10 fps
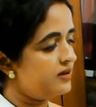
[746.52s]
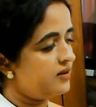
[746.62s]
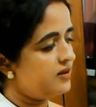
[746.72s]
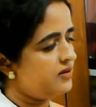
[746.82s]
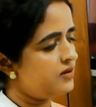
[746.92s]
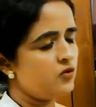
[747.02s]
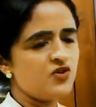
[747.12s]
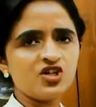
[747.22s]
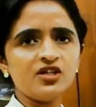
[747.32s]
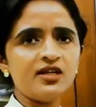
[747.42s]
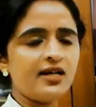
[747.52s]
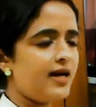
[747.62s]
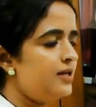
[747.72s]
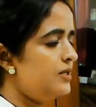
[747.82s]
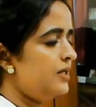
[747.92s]
So which are the
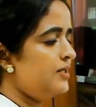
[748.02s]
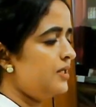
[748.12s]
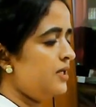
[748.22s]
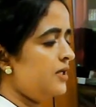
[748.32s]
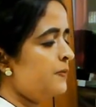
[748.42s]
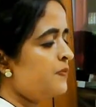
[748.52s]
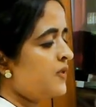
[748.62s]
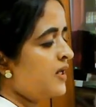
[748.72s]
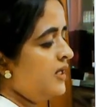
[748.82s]
like cells here?